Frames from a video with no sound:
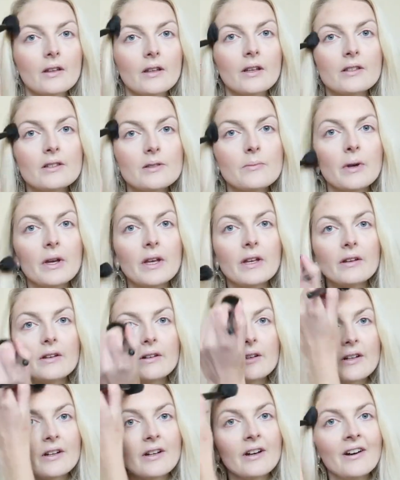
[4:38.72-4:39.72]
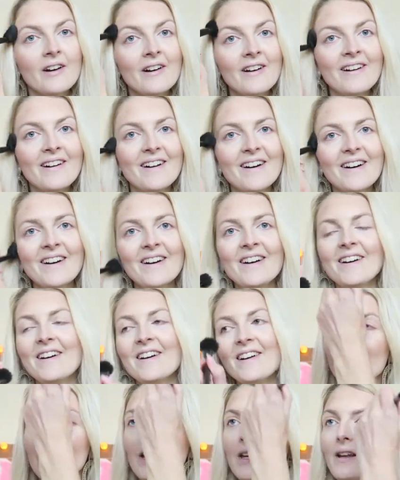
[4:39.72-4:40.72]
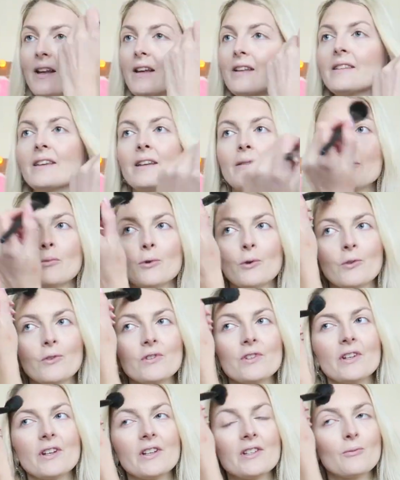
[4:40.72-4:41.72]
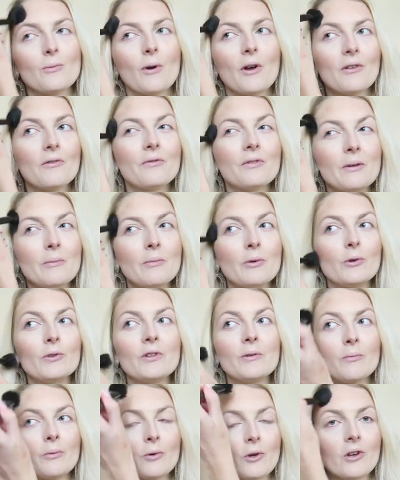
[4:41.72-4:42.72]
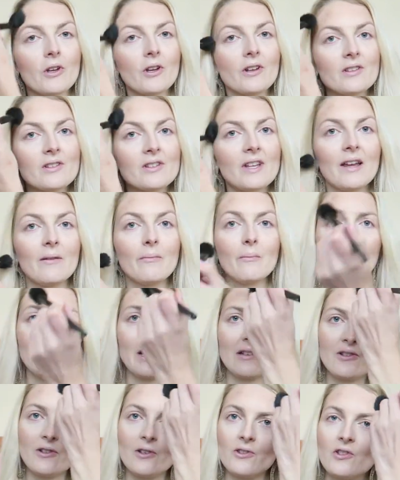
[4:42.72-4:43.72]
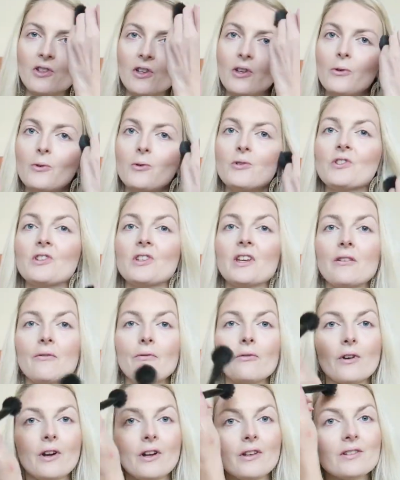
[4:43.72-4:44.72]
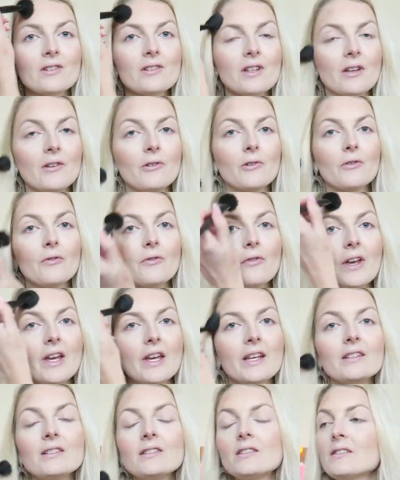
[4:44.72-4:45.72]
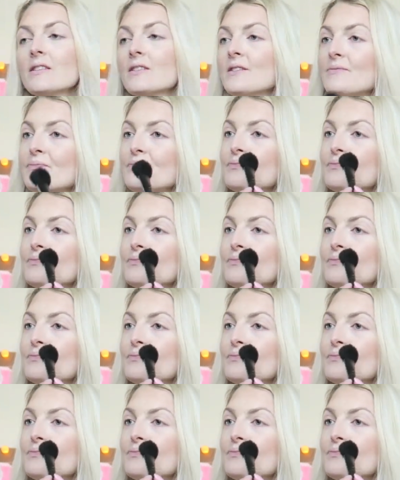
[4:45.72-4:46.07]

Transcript: That's better. And I think bronzer is one of the beauty products that makes such a huge difference in your face.